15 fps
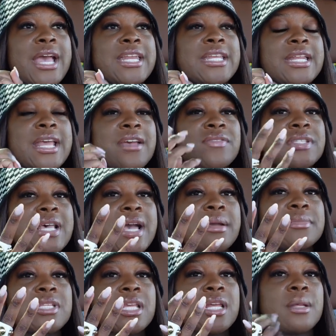I didn't have
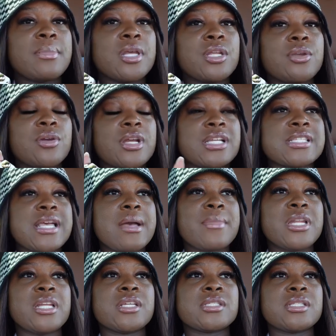time to get a pedicure because I got
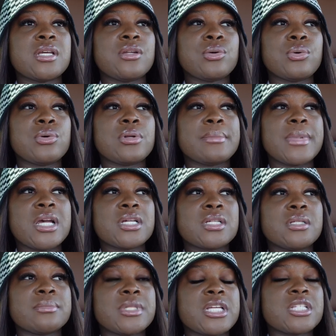my nails done on
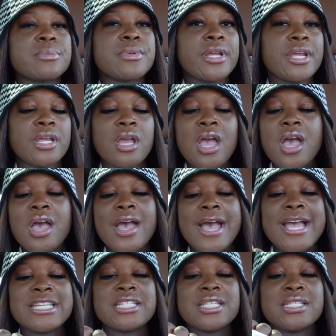my lunch break.
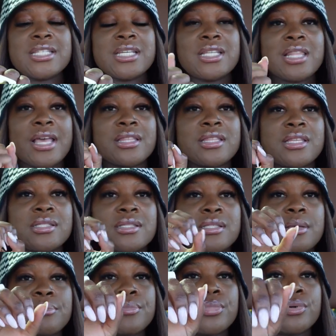I just did like this
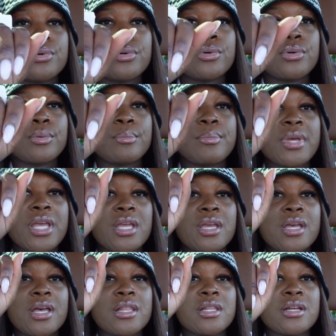simple pink
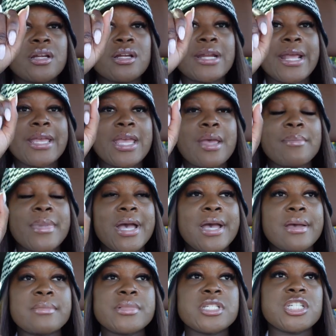color and I kept my
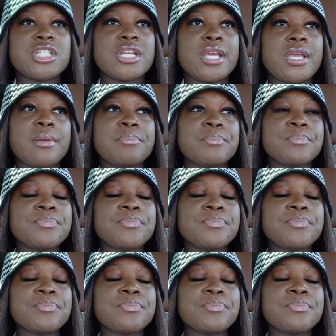almond shape.